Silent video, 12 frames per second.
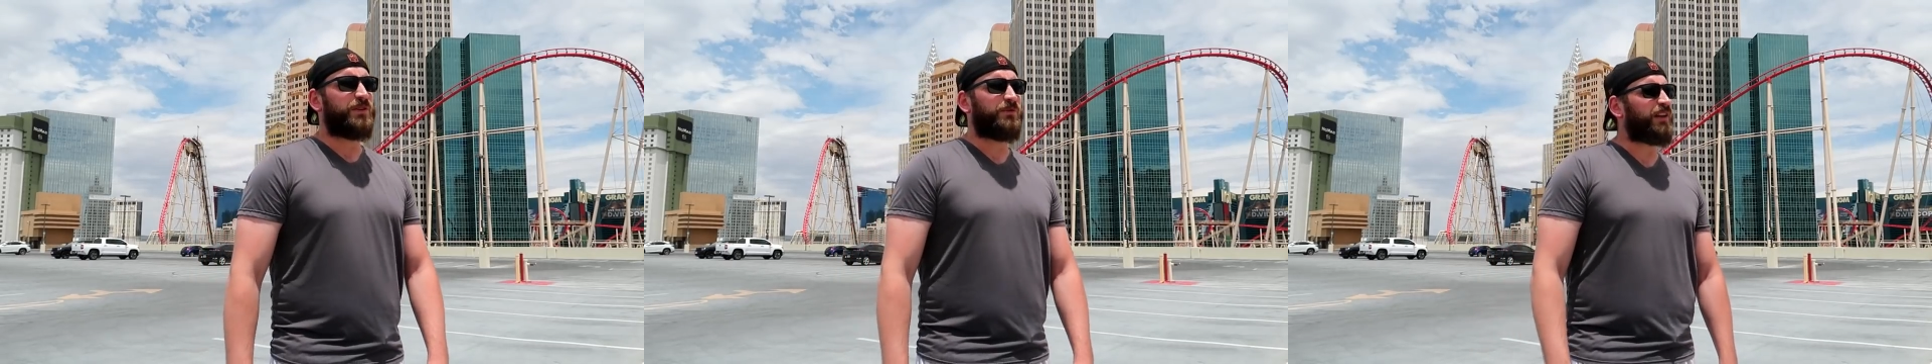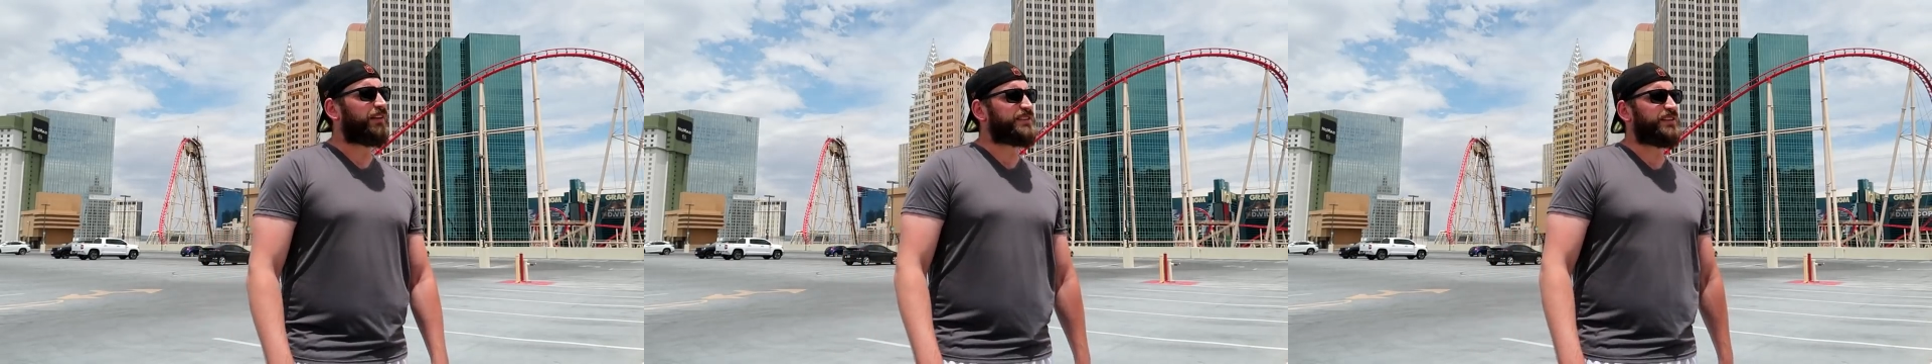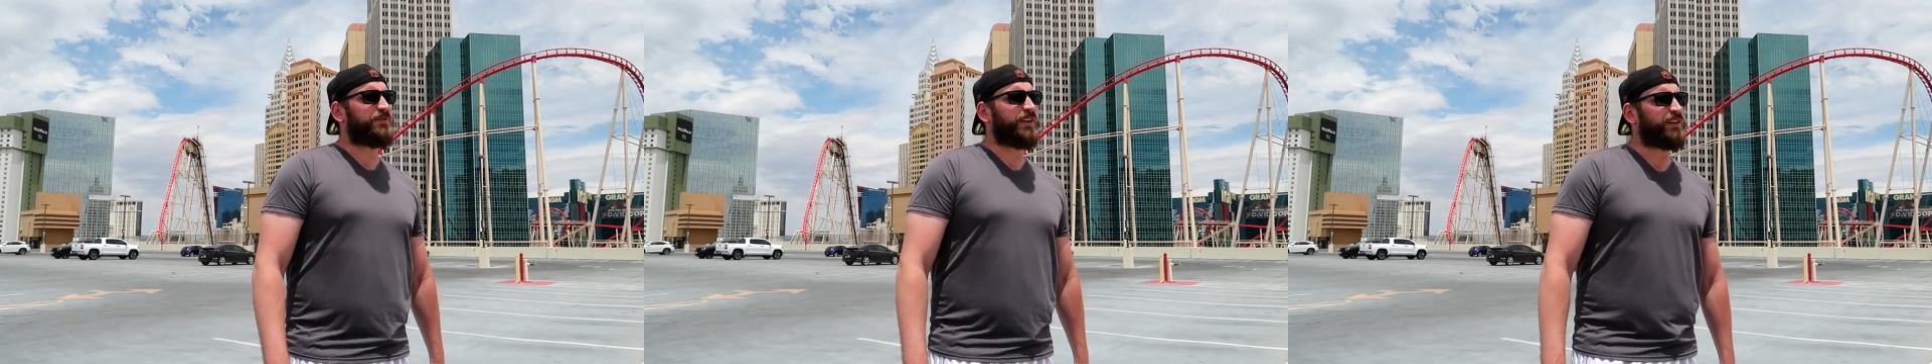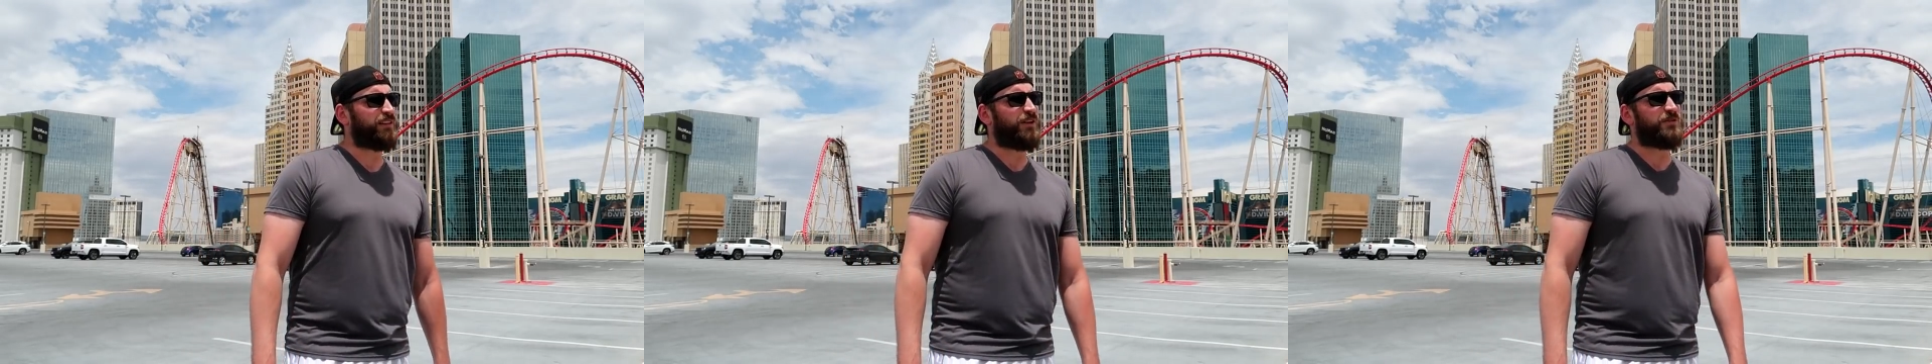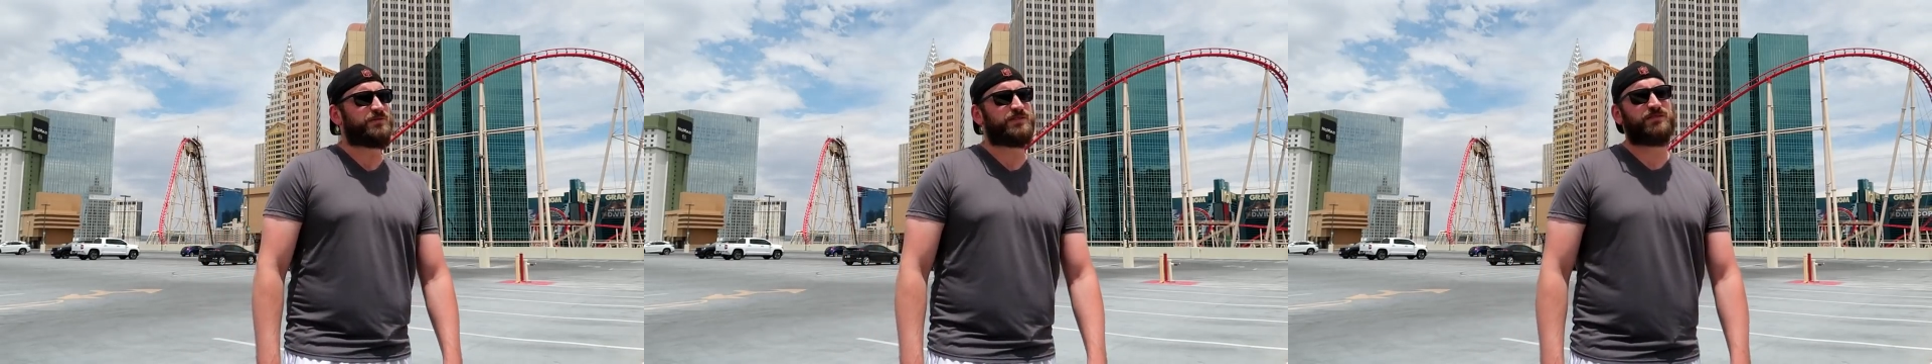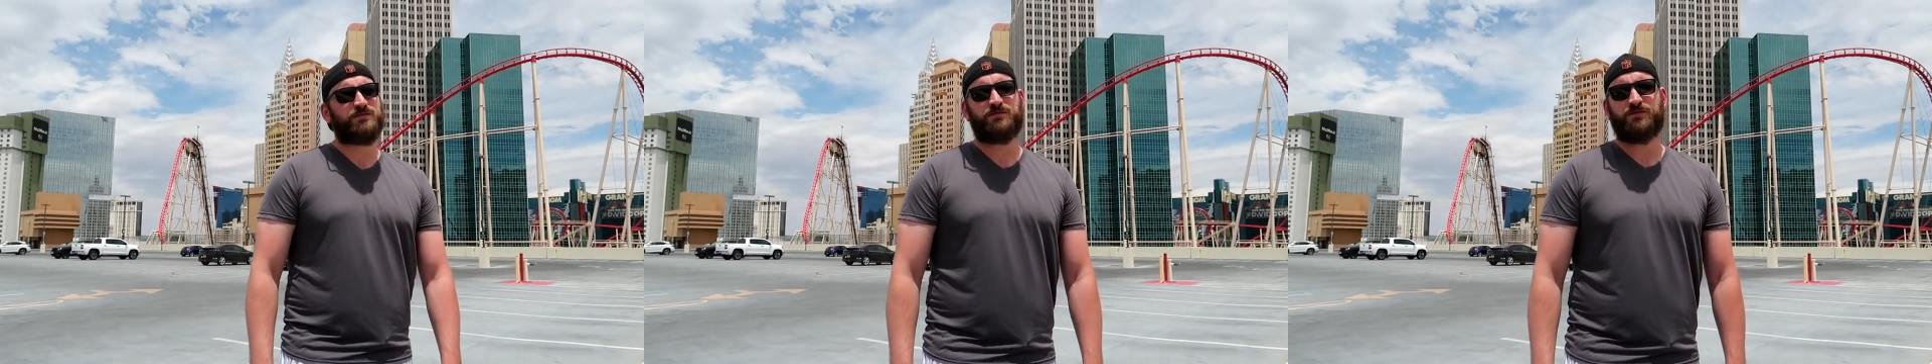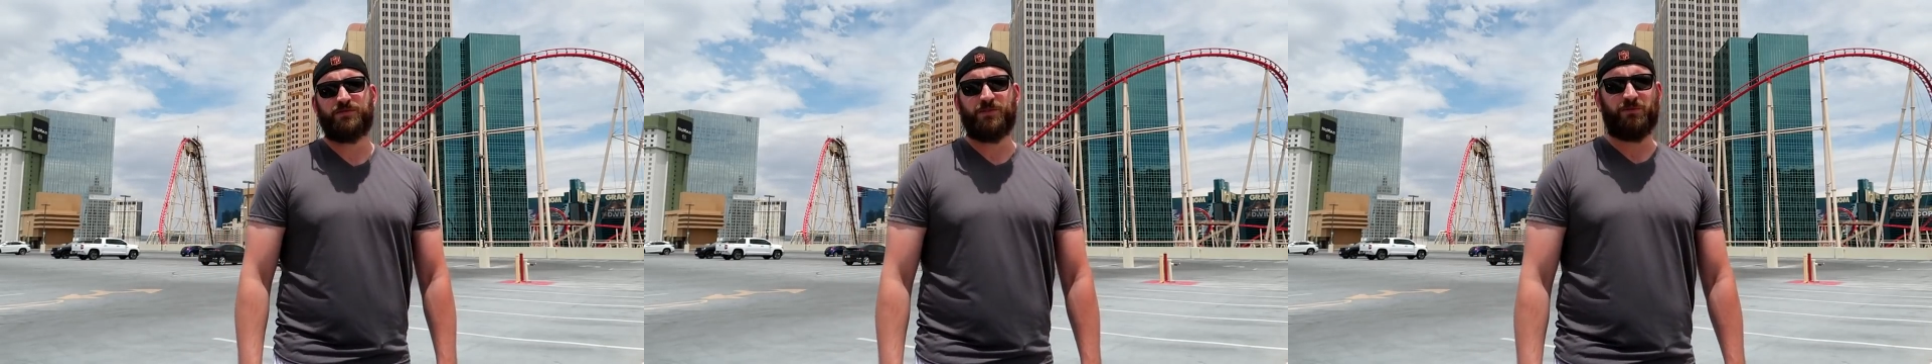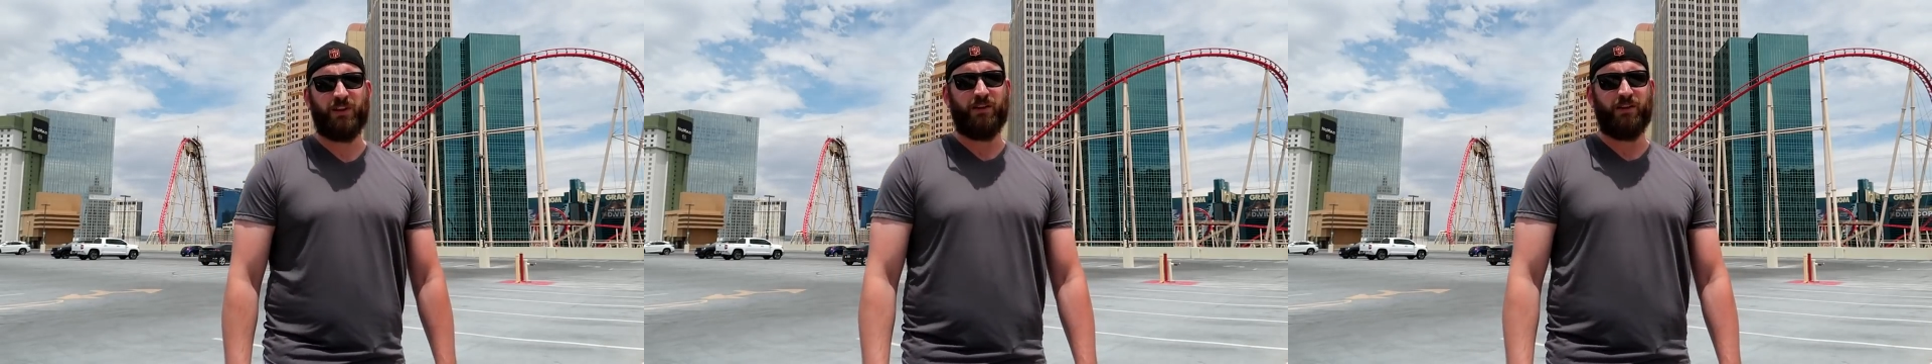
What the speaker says: and relatively close. If you